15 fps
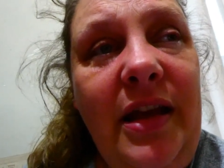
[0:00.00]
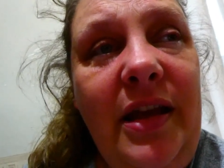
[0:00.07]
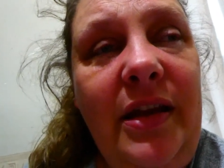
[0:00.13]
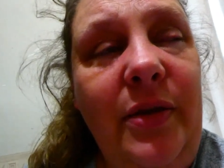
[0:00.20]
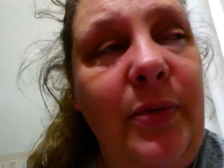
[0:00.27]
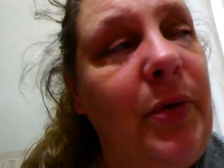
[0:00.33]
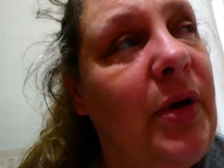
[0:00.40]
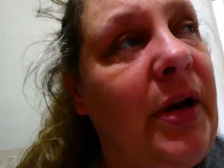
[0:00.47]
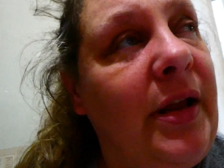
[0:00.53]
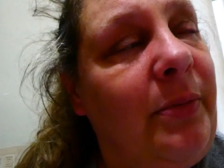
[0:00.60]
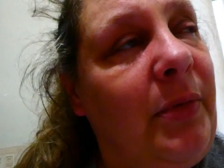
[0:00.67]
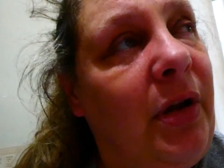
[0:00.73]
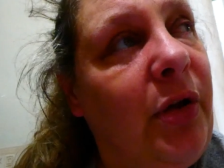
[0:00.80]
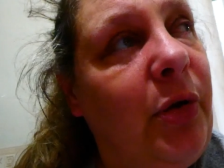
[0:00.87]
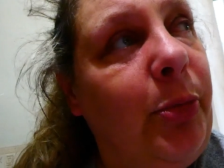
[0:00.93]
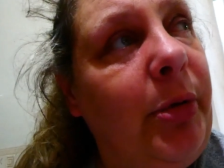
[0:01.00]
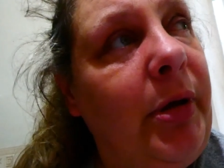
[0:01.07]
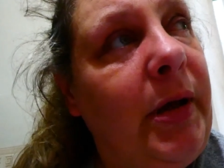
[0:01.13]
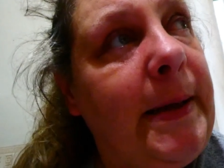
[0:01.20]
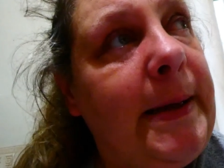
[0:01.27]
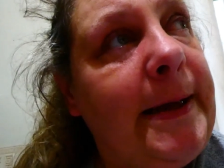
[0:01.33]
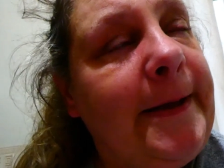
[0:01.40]
I know we've got to let him go,
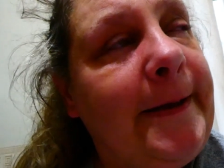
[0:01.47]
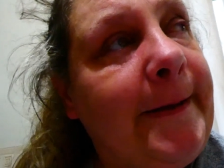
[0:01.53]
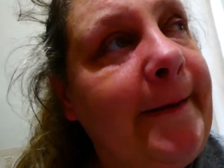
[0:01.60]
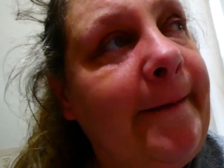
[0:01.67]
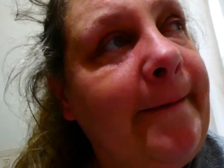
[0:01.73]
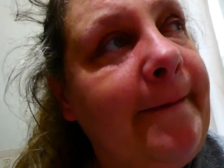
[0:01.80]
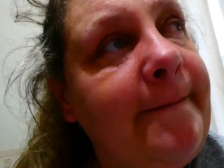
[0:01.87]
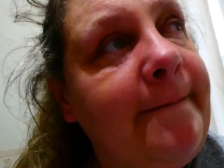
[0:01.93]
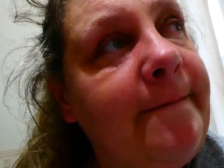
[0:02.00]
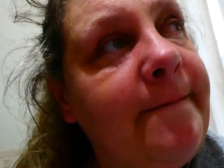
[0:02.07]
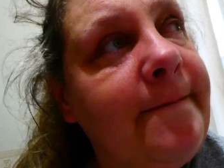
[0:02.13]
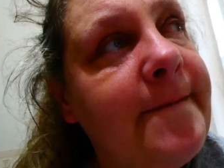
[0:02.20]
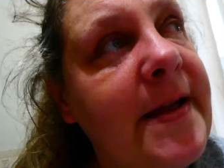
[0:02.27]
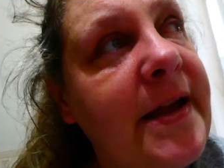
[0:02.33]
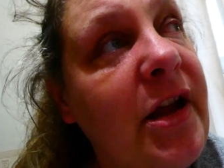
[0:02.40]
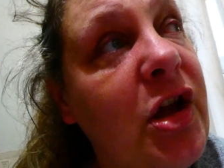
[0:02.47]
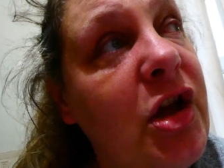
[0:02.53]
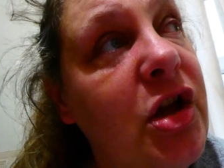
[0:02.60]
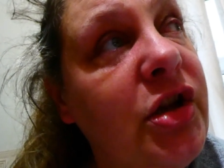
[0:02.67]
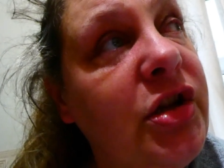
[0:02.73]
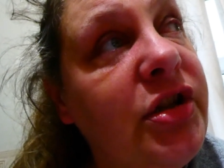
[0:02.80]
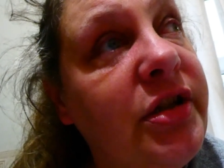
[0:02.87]
but I
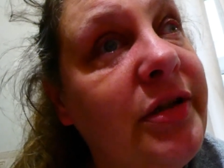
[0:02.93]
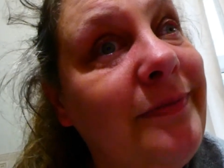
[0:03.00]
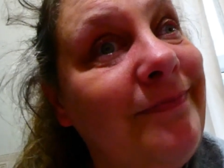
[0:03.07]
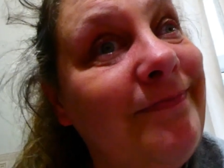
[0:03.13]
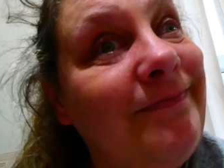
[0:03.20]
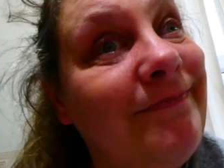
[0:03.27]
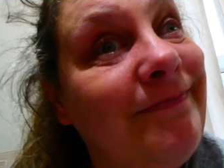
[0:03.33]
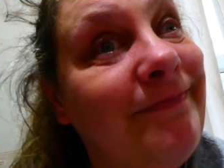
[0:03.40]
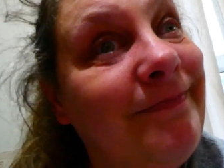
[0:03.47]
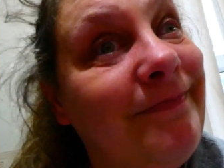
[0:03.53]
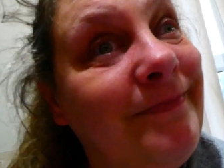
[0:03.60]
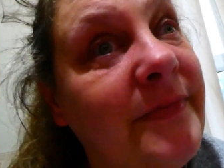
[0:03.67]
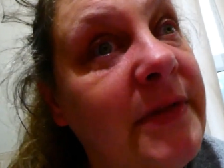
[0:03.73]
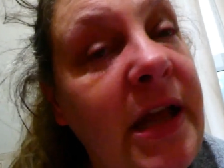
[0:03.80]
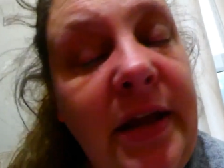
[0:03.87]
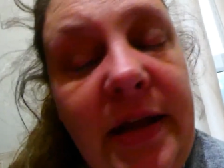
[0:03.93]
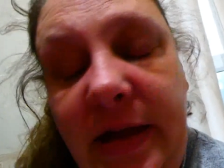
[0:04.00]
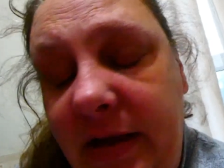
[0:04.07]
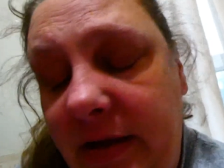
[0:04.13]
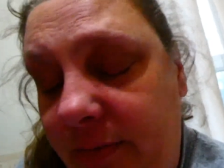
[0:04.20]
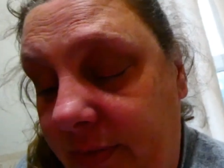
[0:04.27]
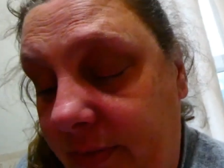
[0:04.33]
can't.
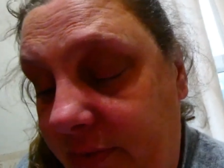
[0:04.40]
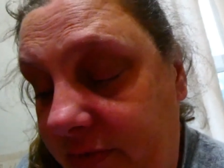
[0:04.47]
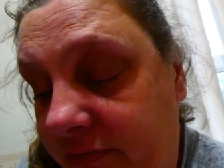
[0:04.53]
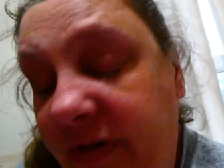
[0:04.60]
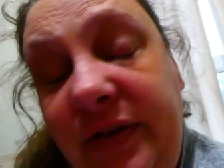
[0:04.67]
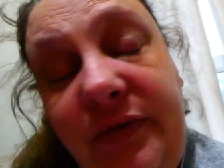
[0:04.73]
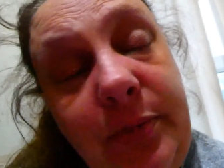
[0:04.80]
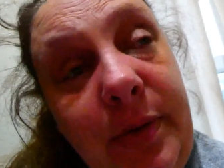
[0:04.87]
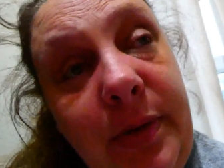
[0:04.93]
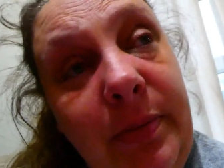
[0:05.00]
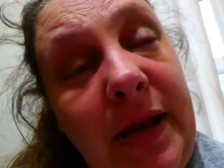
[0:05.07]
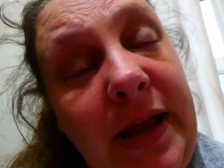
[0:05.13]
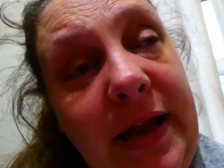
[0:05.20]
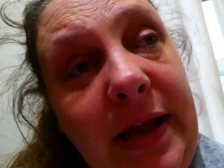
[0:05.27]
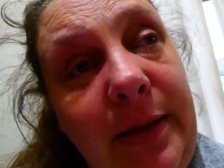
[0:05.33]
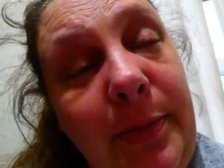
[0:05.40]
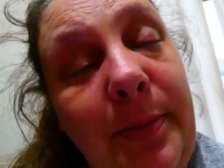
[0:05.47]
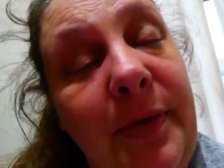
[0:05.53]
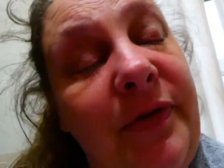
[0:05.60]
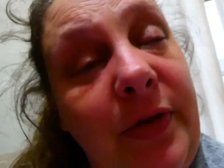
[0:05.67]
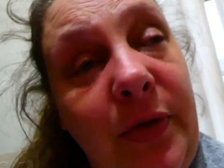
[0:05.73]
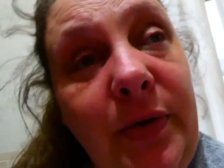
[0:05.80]
Anyway, I'm going to read for a bit, play a game on
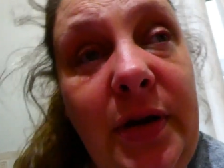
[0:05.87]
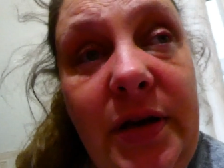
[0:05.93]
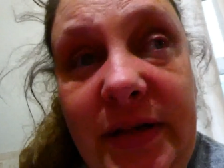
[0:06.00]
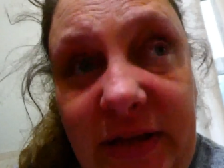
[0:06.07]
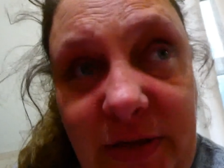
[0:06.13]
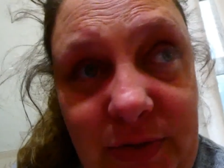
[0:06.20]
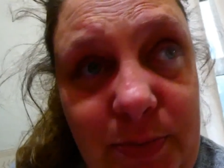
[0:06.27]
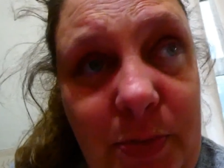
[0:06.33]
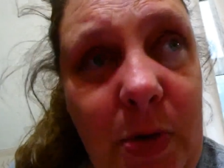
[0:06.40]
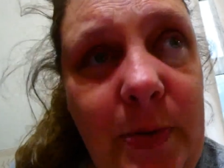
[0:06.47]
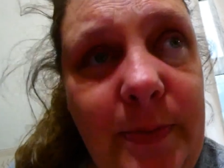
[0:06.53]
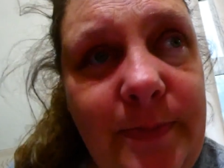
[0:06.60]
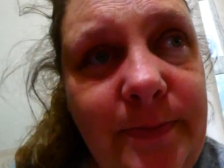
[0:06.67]
my phone, and I'll see you tomorrow.